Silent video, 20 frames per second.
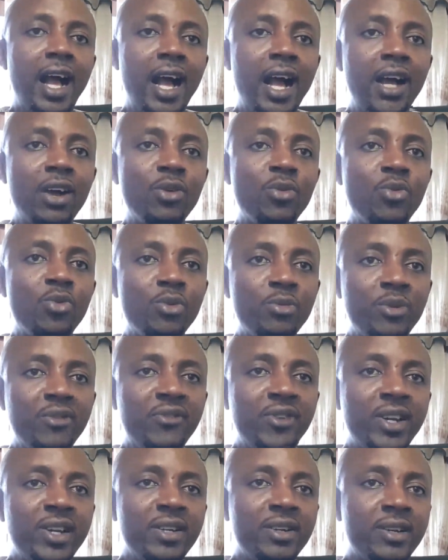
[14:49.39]
I will be
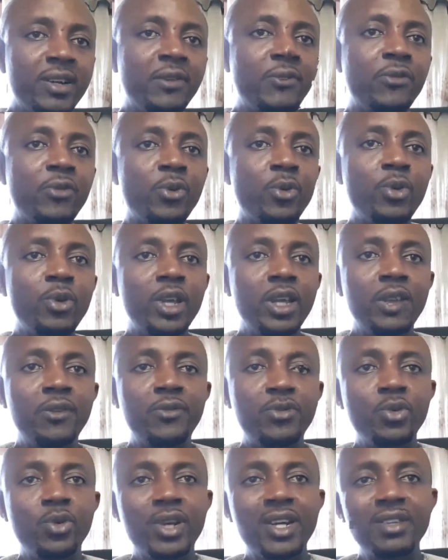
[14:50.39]
very grateful
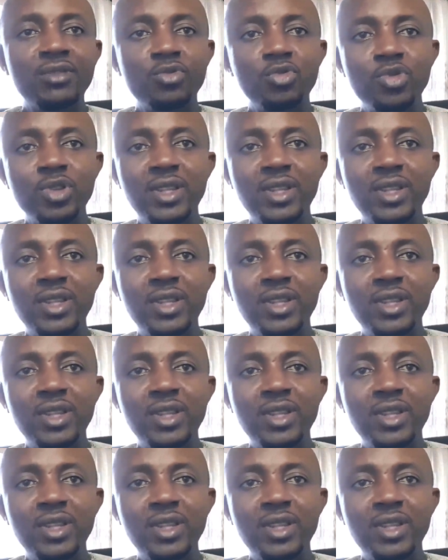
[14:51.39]
if you can